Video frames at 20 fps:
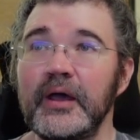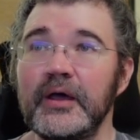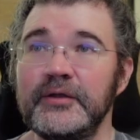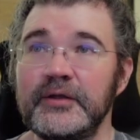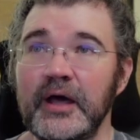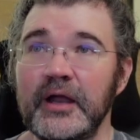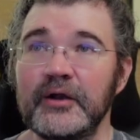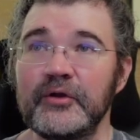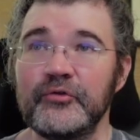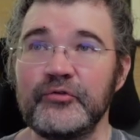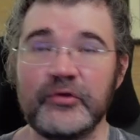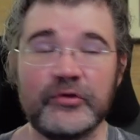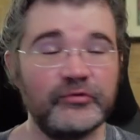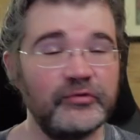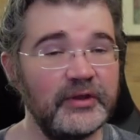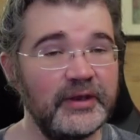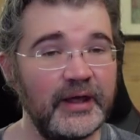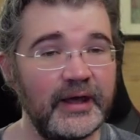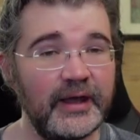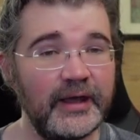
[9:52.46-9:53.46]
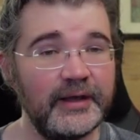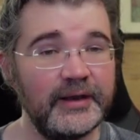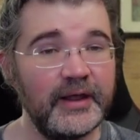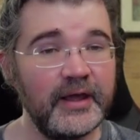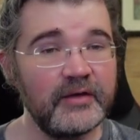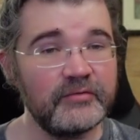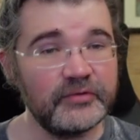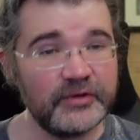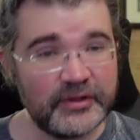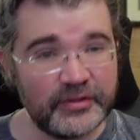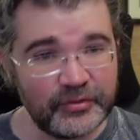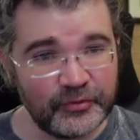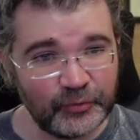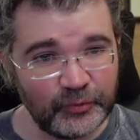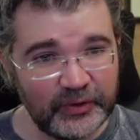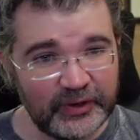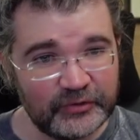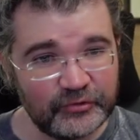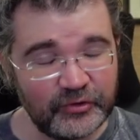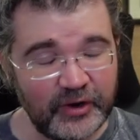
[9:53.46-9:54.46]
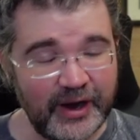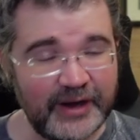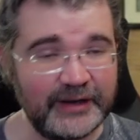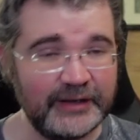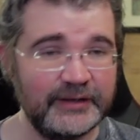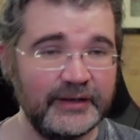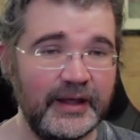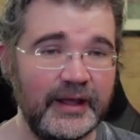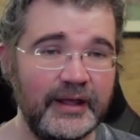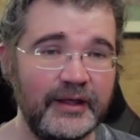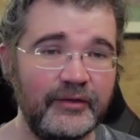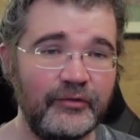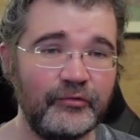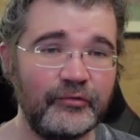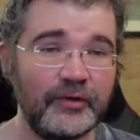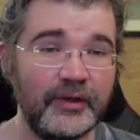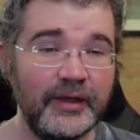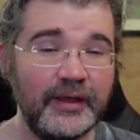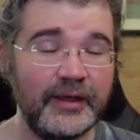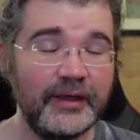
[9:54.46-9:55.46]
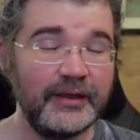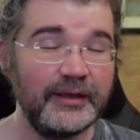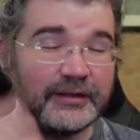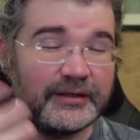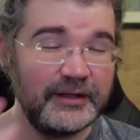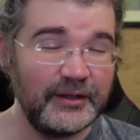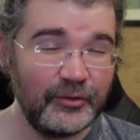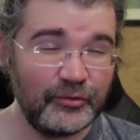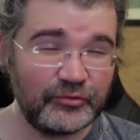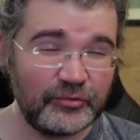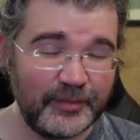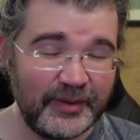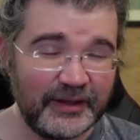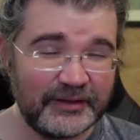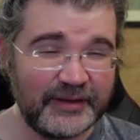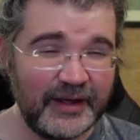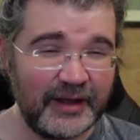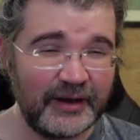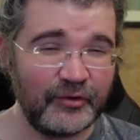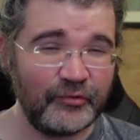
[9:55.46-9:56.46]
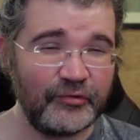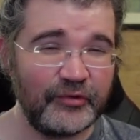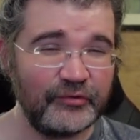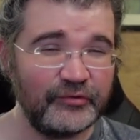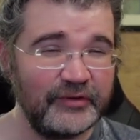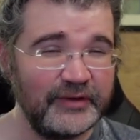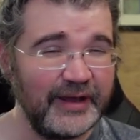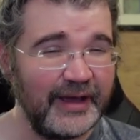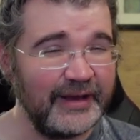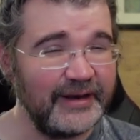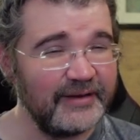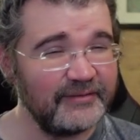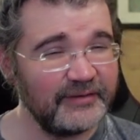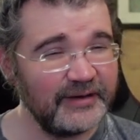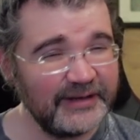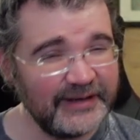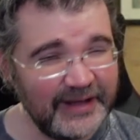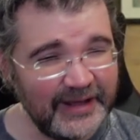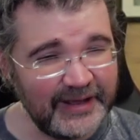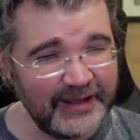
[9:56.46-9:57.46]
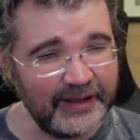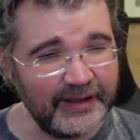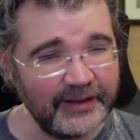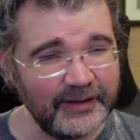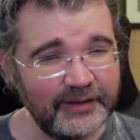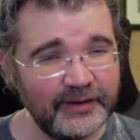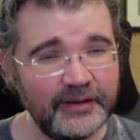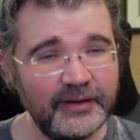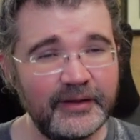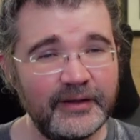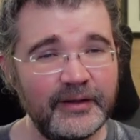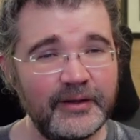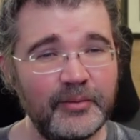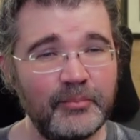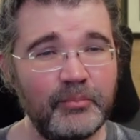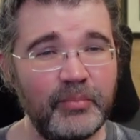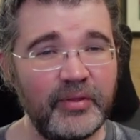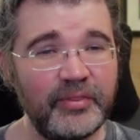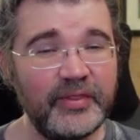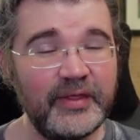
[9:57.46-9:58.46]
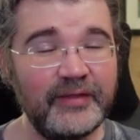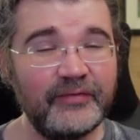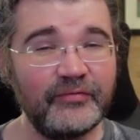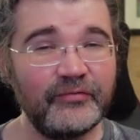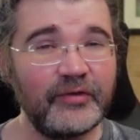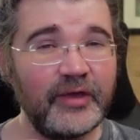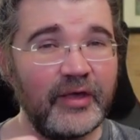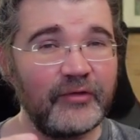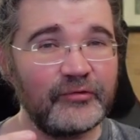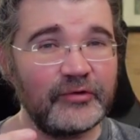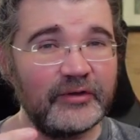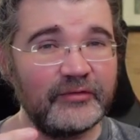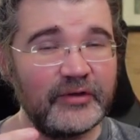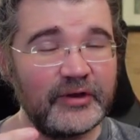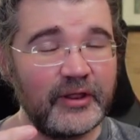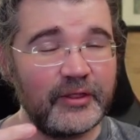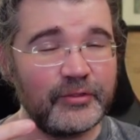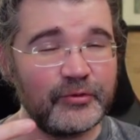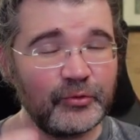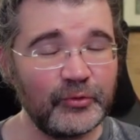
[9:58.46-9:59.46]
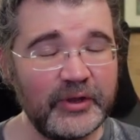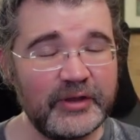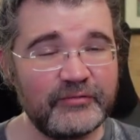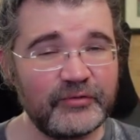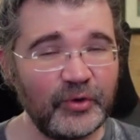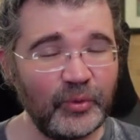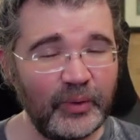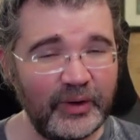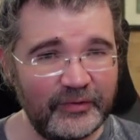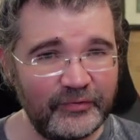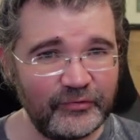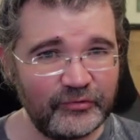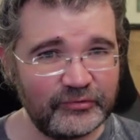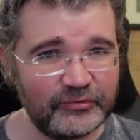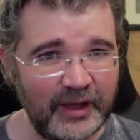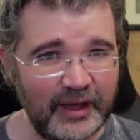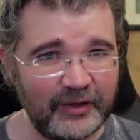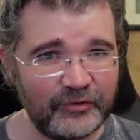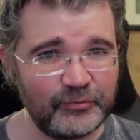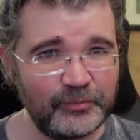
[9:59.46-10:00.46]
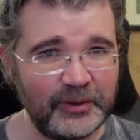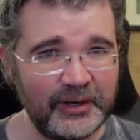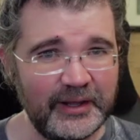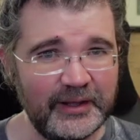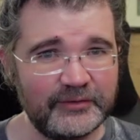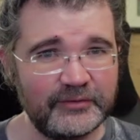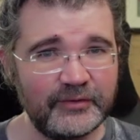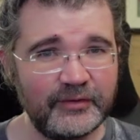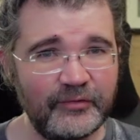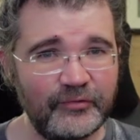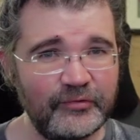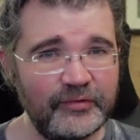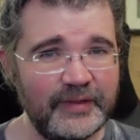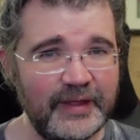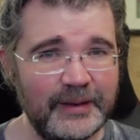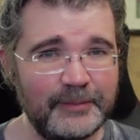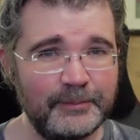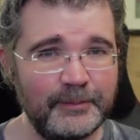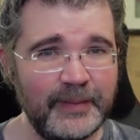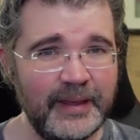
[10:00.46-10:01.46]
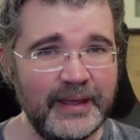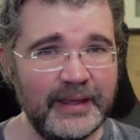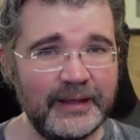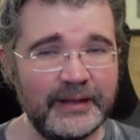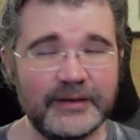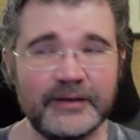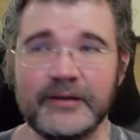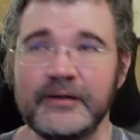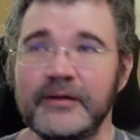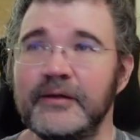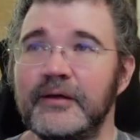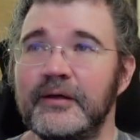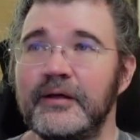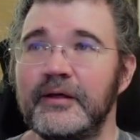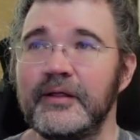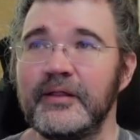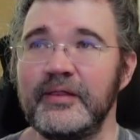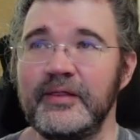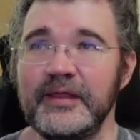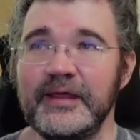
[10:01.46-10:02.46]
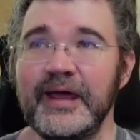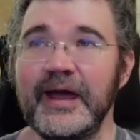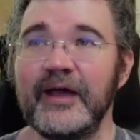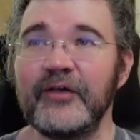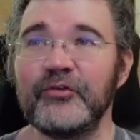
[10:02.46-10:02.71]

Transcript: $1.69 every three trading days. It used to be $1.69 every day, but then Tesla did a three for one stock split, so that made the